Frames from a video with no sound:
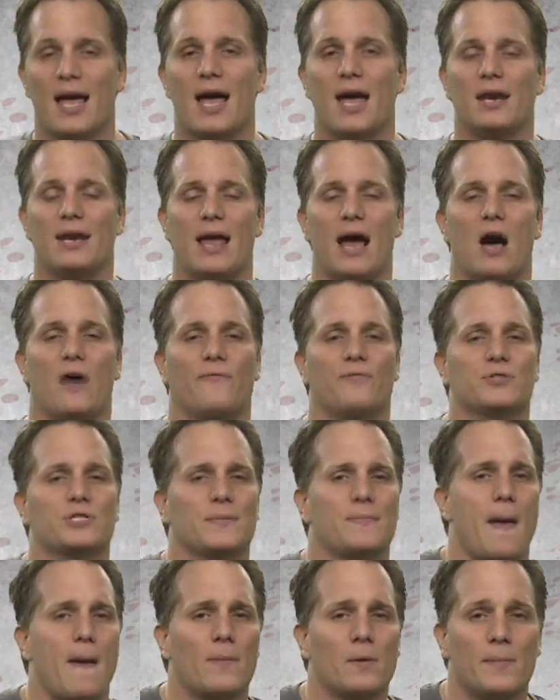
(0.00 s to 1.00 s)
And now for
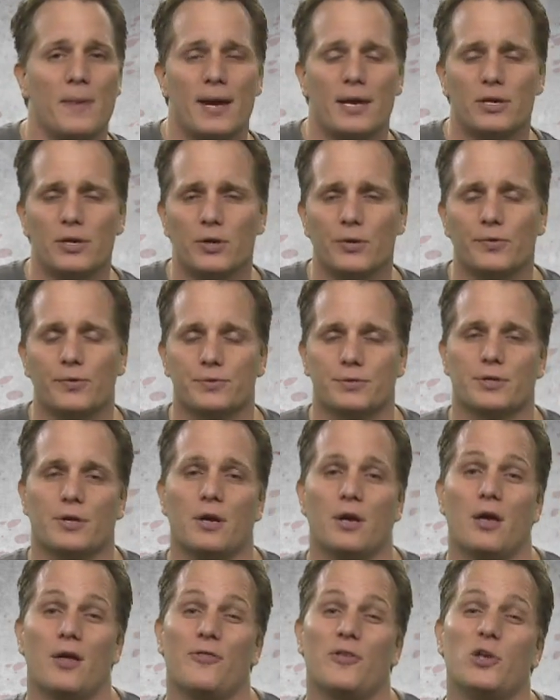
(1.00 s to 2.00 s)
some MMA news.
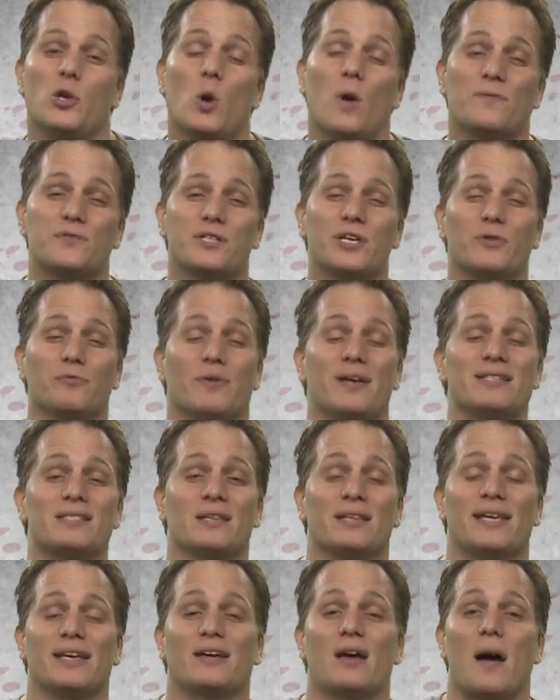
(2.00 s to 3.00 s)
The UFC
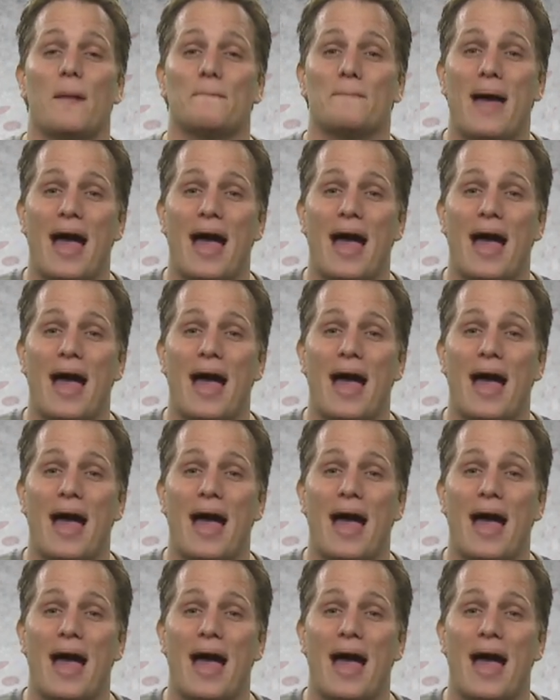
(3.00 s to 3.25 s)
recently cut